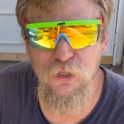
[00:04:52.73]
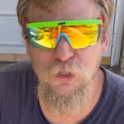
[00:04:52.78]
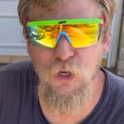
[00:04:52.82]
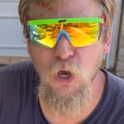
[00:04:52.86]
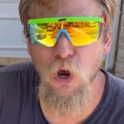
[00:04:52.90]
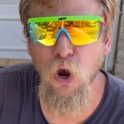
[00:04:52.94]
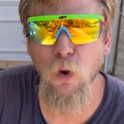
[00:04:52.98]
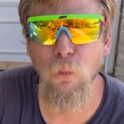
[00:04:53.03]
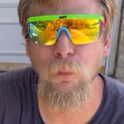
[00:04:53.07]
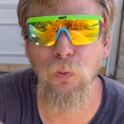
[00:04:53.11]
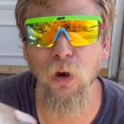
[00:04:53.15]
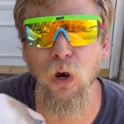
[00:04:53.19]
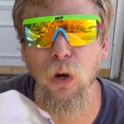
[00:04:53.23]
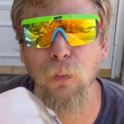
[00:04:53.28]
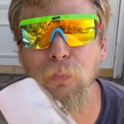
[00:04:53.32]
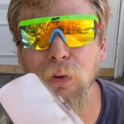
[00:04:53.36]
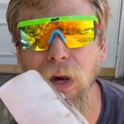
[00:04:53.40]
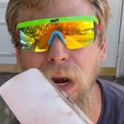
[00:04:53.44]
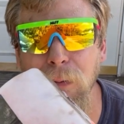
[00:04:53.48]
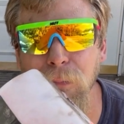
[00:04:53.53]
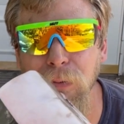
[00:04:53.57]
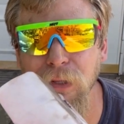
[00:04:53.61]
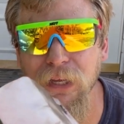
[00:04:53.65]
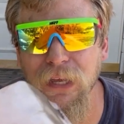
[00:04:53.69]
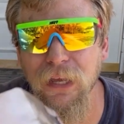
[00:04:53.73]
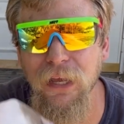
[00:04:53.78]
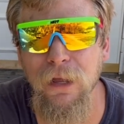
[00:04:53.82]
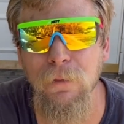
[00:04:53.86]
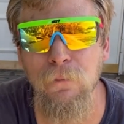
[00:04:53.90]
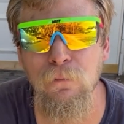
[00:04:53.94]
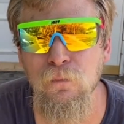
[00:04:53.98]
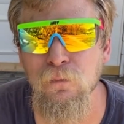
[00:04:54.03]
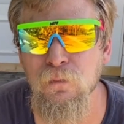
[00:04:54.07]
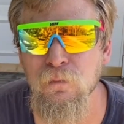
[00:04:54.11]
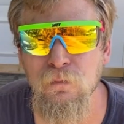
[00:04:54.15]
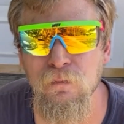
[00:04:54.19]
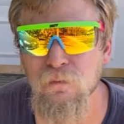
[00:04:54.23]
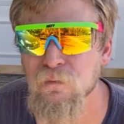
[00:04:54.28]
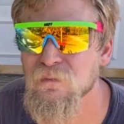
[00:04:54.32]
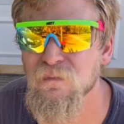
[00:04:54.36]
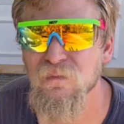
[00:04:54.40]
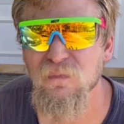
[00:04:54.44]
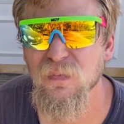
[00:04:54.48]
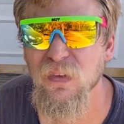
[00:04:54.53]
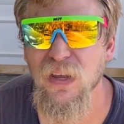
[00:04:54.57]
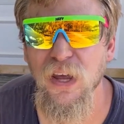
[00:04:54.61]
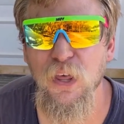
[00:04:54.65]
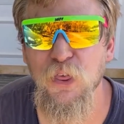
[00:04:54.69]
soap are probably
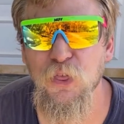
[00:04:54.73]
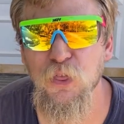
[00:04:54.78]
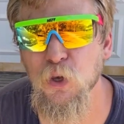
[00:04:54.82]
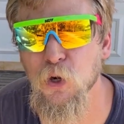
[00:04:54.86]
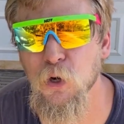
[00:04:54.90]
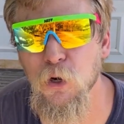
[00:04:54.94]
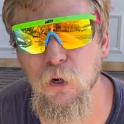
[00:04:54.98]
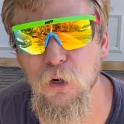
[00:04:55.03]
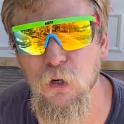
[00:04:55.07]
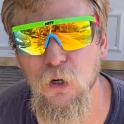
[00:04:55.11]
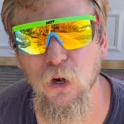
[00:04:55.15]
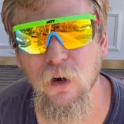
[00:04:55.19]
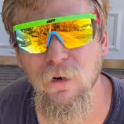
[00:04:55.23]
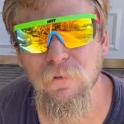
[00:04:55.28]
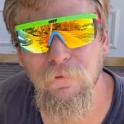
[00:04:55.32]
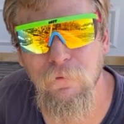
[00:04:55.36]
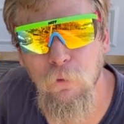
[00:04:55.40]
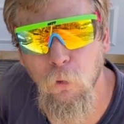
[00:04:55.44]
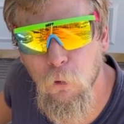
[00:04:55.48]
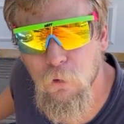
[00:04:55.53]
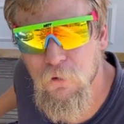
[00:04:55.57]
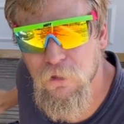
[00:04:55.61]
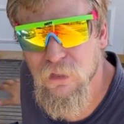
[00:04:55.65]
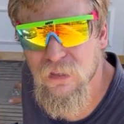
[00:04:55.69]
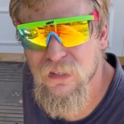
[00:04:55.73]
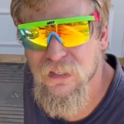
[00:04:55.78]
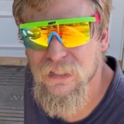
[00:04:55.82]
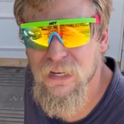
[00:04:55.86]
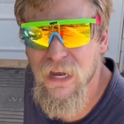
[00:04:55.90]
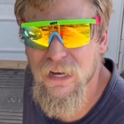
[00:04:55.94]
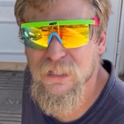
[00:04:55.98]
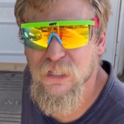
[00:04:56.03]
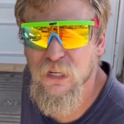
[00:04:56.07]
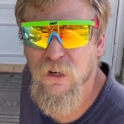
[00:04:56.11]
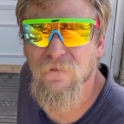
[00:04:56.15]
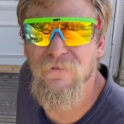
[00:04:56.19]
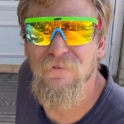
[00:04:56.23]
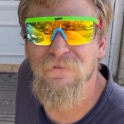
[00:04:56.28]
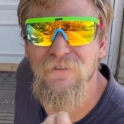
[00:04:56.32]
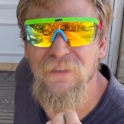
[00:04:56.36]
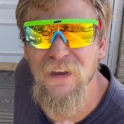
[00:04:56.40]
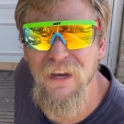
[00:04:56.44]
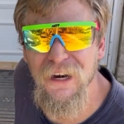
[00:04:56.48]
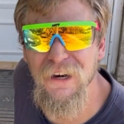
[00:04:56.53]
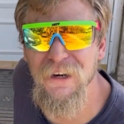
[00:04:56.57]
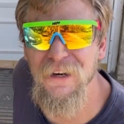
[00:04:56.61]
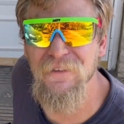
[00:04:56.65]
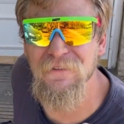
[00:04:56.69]
a third or a fourth the size. They're
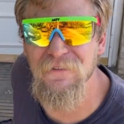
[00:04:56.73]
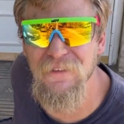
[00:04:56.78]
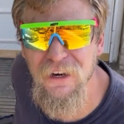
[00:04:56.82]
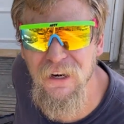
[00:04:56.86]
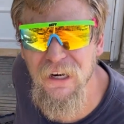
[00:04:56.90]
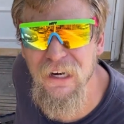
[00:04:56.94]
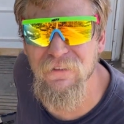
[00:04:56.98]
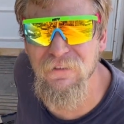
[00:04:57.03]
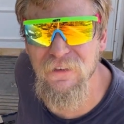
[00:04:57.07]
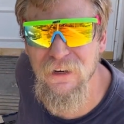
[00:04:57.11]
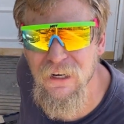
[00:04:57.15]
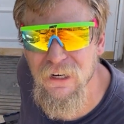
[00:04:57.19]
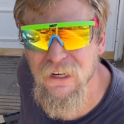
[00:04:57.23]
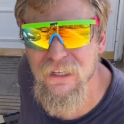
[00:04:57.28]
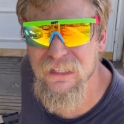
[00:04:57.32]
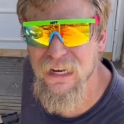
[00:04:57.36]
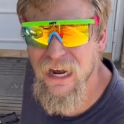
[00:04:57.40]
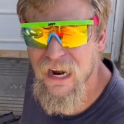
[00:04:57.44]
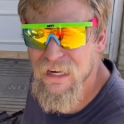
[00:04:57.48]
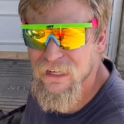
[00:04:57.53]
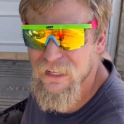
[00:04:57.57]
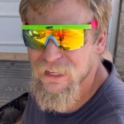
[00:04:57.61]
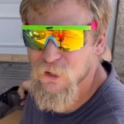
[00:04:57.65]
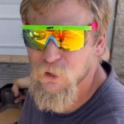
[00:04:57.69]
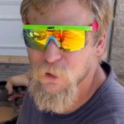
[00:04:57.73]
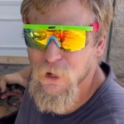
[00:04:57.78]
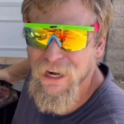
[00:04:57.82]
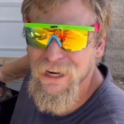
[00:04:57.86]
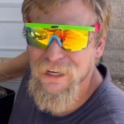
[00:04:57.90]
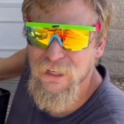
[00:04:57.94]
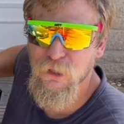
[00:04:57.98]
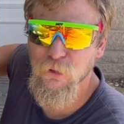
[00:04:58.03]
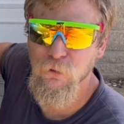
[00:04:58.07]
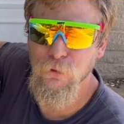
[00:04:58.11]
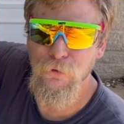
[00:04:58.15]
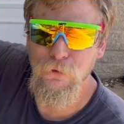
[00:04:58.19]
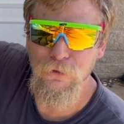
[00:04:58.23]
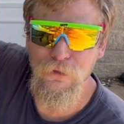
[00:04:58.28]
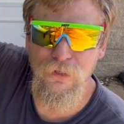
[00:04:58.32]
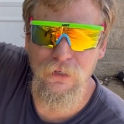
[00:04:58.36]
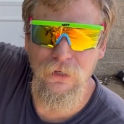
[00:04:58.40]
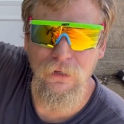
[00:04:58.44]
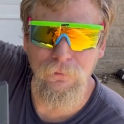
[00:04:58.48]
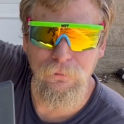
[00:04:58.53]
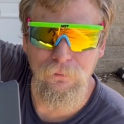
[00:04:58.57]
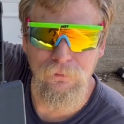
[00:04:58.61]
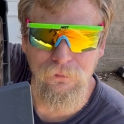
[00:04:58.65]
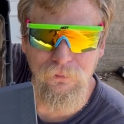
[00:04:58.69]
very, very, very tiny granules.
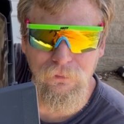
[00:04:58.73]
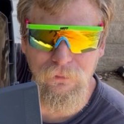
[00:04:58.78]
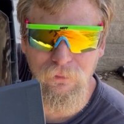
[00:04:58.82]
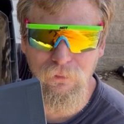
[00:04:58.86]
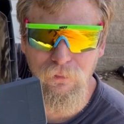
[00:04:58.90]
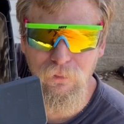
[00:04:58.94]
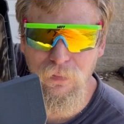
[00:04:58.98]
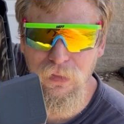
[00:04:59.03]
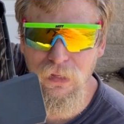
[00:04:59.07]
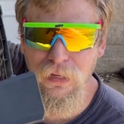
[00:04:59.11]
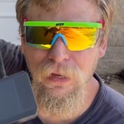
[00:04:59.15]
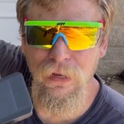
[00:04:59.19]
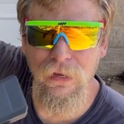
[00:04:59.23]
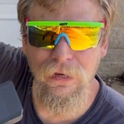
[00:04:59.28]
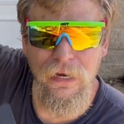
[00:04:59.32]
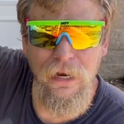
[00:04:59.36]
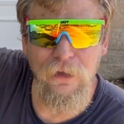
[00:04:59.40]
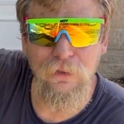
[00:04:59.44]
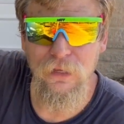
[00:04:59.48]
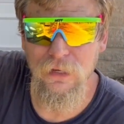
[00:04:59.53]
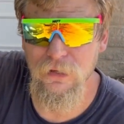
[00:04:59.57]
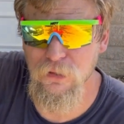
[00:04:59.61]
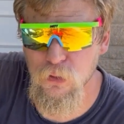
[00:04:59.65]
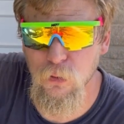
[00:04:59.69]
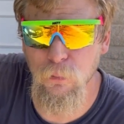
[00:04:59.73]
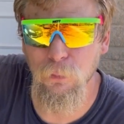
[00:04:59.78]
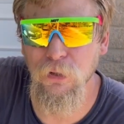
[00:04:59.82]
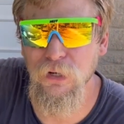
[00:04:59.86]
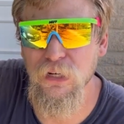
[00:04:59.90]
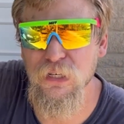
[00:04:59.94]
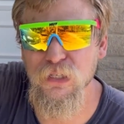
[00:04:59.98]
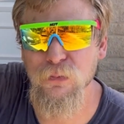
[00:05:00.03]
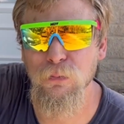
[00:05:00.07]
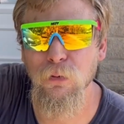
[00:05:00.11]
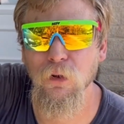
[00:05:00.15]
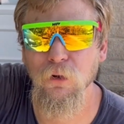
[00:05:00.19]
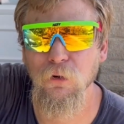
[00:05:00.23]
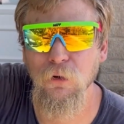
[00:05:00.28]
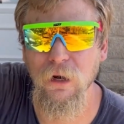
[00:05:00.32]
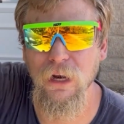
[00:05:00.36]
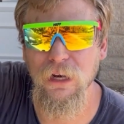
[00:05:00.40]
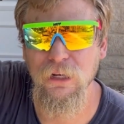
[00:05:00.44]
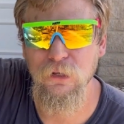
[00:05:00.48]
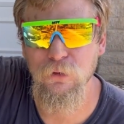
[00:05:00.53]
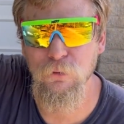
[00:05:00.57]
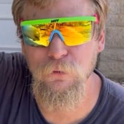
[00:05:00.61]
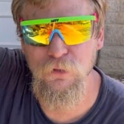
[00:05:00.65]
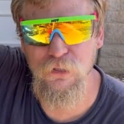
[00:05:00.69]
Now these are pretty small
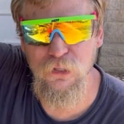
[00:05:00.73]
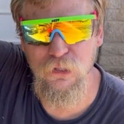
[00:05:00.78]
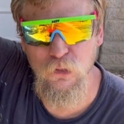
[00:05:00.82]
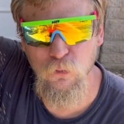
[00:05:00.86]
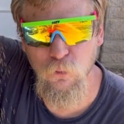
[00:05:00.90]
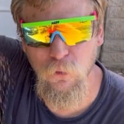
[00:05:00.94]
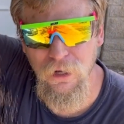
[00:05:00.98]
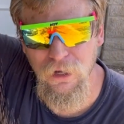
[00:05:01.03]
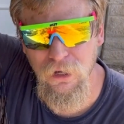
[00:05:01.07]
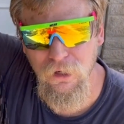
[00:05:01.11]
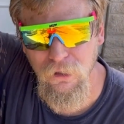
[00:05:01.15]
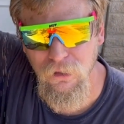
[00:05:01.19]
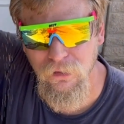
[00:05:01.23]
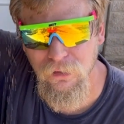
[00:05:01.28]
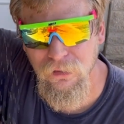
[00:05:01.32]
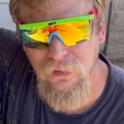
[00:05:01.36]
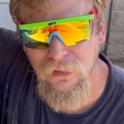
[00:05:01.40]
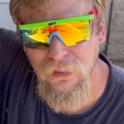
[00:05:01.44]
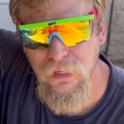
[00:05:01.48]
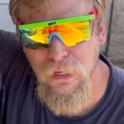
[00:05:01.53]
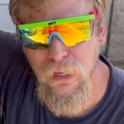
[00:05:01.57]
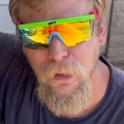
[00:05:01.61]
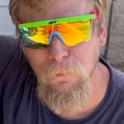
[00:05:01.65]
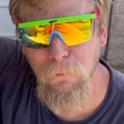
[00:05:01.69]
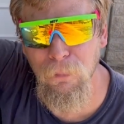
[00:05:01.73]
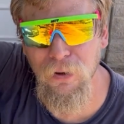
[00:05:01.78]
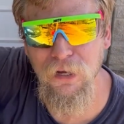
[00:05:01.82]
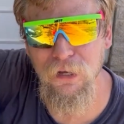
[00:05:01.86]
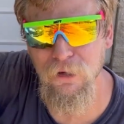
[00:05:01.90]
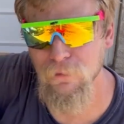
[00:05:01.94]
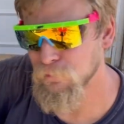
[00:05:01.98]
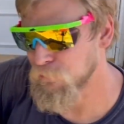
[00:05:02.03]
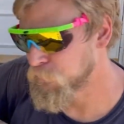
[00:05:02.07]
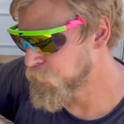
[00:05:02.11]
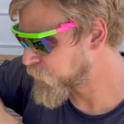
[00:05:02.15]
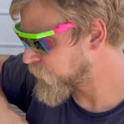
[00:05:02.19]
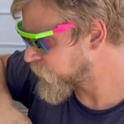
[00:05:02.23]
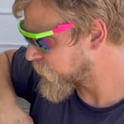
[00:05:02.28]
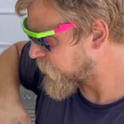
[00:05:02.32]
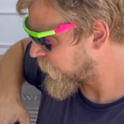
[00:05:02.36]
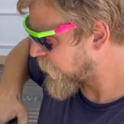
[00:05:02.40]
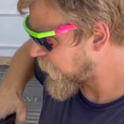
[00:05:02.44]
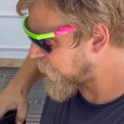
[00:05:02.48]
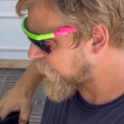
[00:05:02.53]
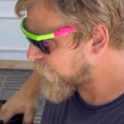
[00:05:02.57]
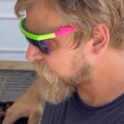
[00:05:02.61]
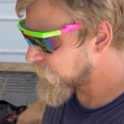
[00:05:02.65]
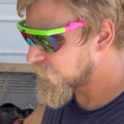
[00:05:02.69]
granules as well, but
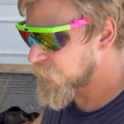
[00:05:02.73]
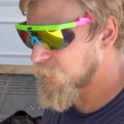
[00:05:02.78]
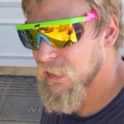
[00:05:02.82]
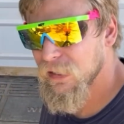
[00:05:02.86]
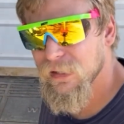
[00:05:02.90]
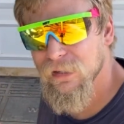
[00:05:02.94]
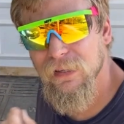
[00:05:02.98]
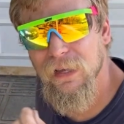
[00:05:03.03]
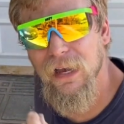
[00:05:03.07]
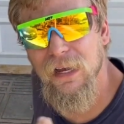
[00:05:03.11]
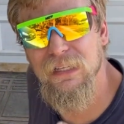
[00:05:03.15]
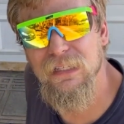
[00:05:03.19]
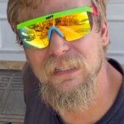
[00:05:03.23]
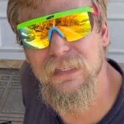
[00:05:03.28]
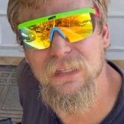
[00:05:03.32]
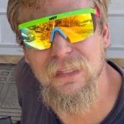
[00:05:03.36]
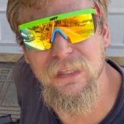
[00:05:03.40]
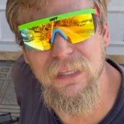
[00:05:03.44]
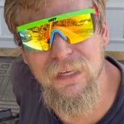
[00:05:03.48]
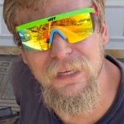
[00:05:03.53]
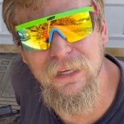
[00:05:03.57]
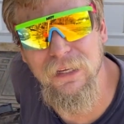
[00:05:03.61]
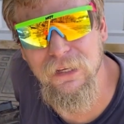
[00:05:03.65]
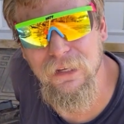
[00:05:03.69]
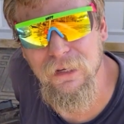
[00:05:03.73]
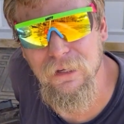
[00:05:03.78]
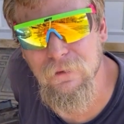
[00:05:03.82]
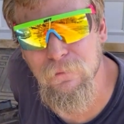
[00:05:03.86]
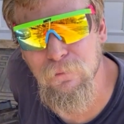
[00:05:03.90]
I got to thinking,